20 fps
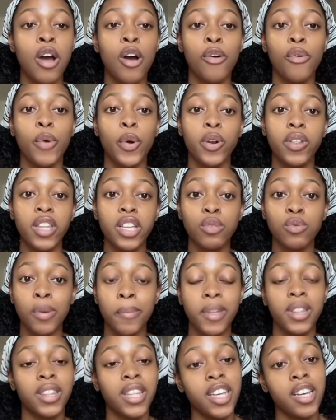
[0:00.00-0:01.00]
Where do these
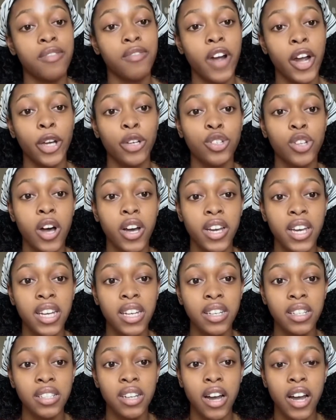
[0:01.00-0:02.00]
women live? Are you
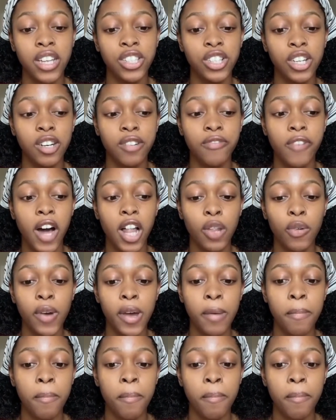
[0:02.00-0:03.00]
talking, as you're
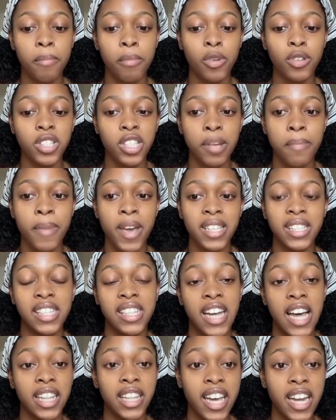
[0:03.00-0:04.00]
following, mostly based in
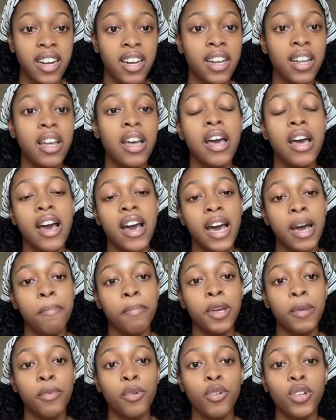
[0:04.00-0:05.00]
Atlanta?
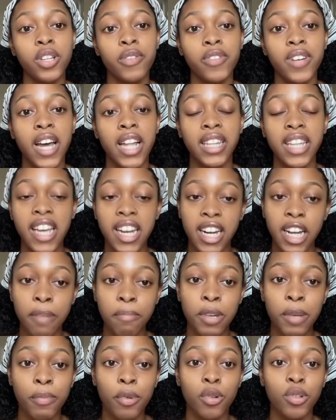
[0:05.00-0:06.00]
People who live in Atlanta and
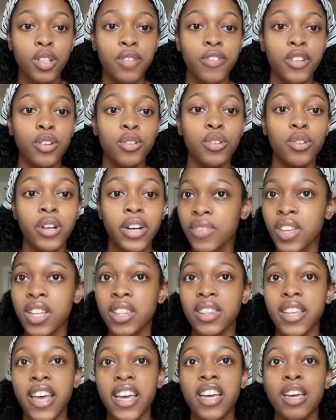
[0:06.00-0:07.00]
people who live in New York,
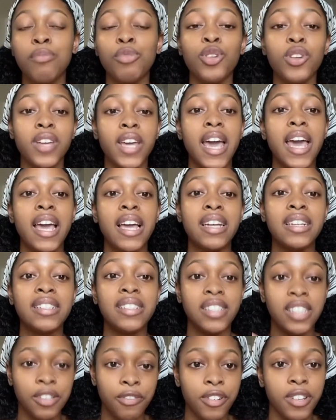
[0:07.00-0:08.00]
they
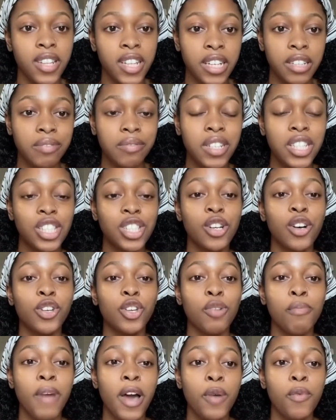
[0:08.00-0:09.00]
communicate differently. So
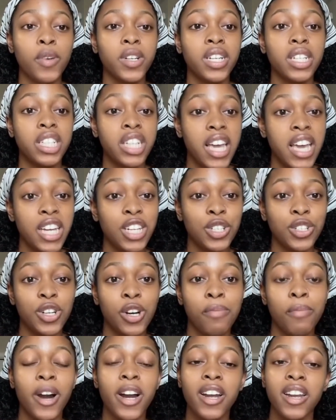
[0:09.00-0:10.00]
you might want to change
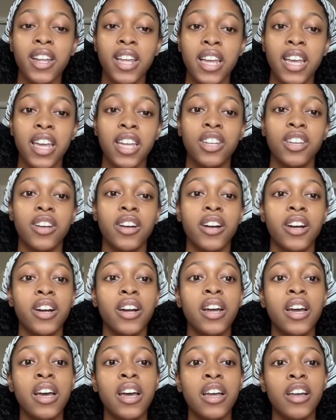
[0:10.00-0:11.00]
your marketing and your
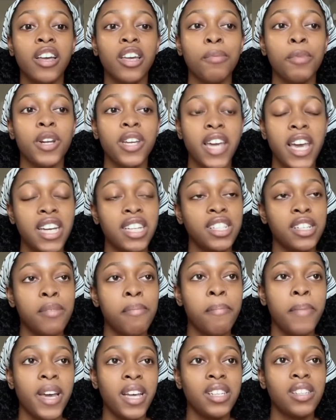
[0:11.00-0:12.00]

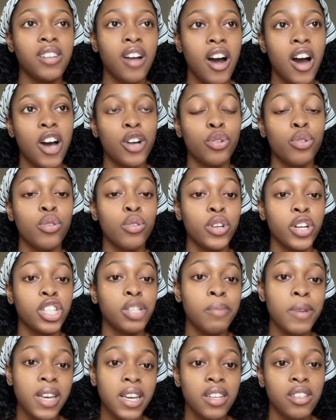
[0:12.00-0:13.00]
communication based on who you're
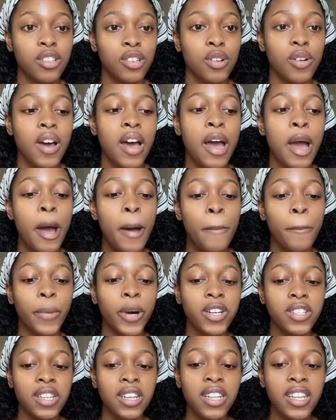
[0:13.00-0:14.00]
speaking to.
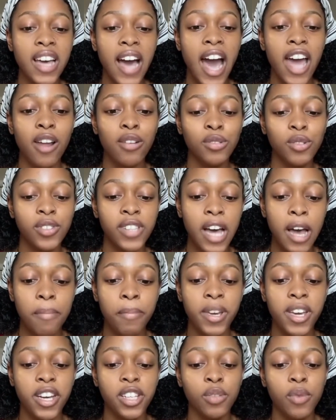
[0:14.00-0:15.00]
Personally, I don't do that
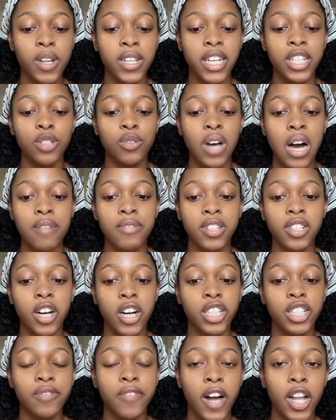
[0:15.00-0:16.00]
because while I do have a
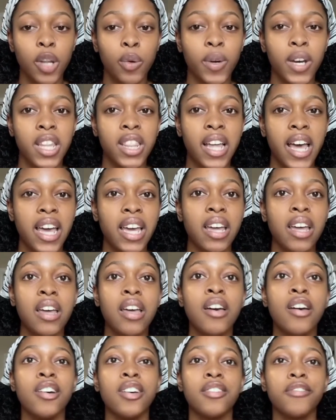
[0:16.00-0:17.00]
large following in like
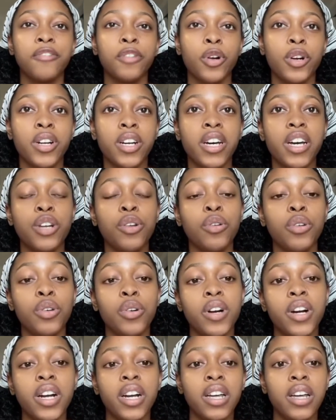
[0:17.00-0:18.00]
Florida, New
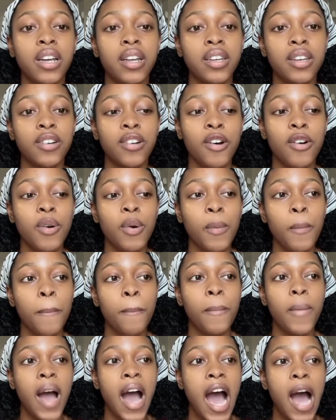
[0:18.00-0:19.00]
York, you know,
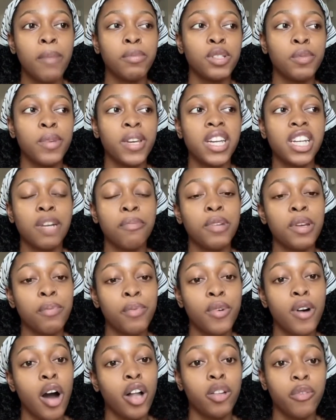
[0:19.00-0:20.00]
I'm speaking to
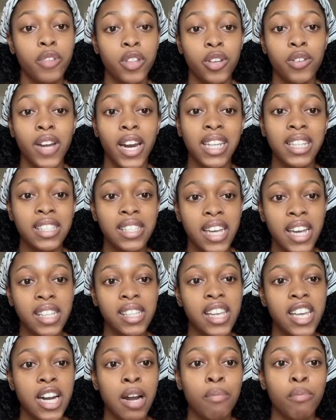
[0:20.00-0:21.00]
people all over the United
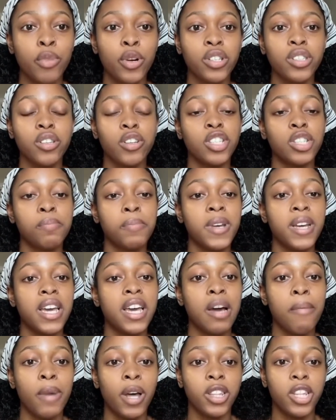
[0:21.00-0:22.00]
States and I'm more so
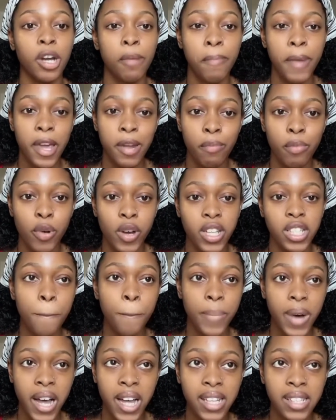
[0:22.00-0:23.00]
speaking about their pain points.
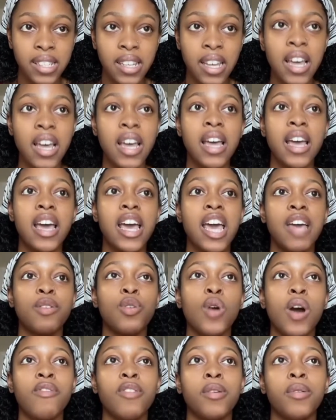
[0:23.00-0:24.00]
But if
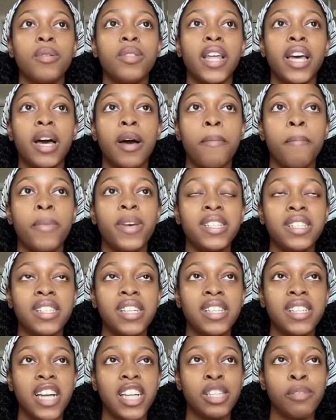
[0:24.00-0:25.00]
you have a like a
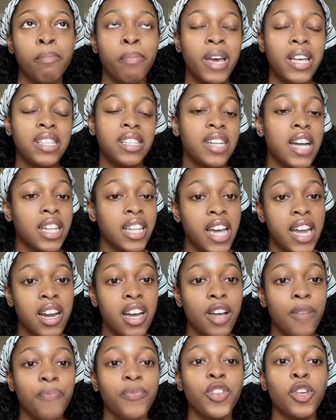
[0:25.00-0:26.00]
business that's based in
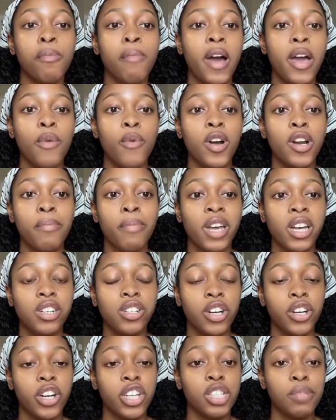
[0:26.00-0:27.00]
Atlanta, you might want to make
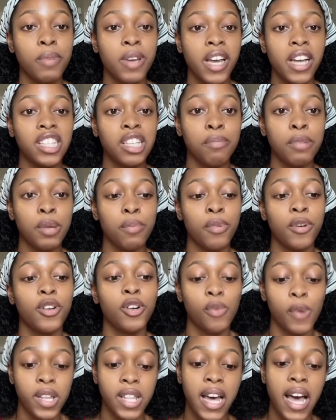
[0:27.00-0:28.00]
sure you're speaking to people in a
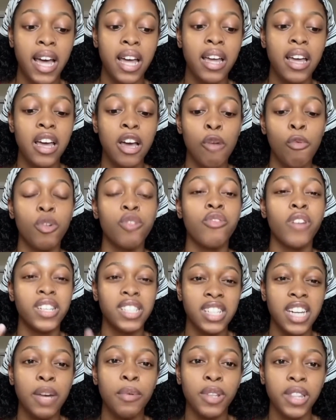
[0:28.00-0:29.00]
way that would
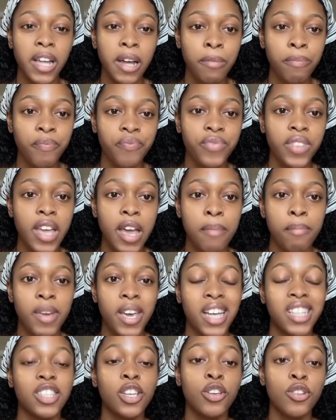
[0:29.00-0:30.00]
resonate with them and be
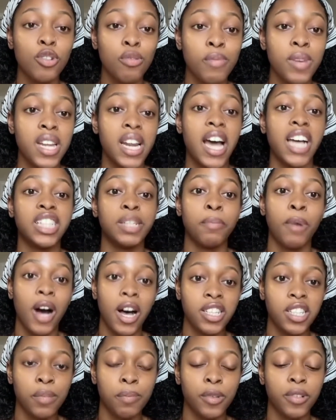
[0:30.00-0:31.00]
as human as
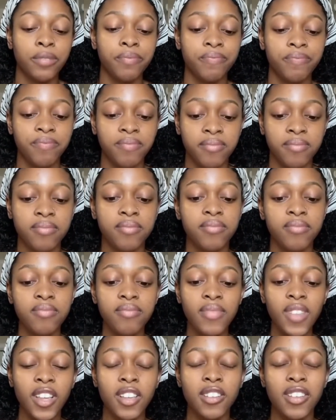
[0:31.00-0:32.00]
possible.
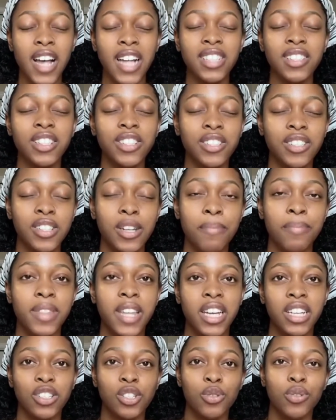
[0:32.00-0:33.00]
So that's just
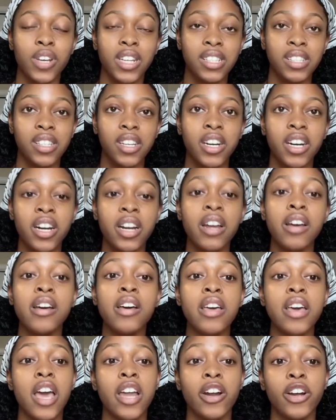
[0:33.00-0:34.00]
something to consider.
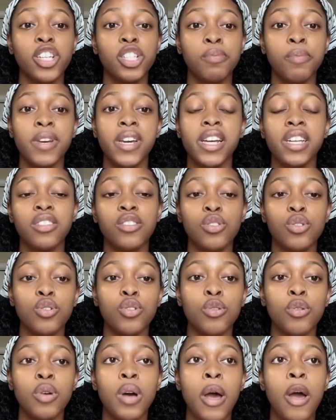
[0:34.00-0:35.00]
And are you speaking
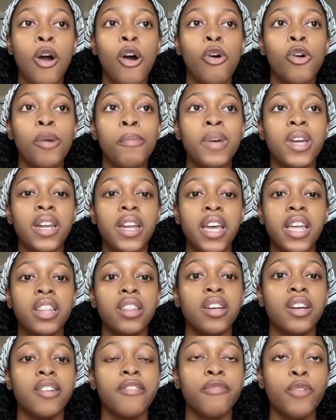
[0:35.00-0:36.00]
to women in
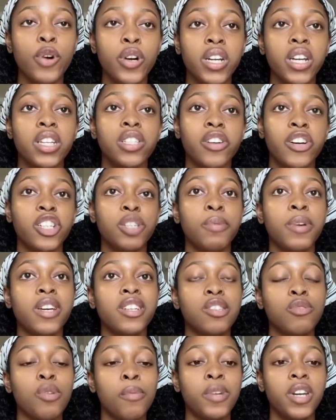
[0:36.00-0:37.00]
their 40s? Are you speaking
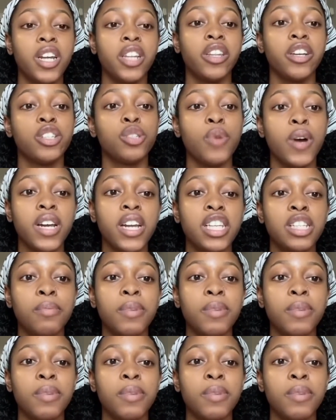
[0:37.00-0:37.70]
to women in their 20s?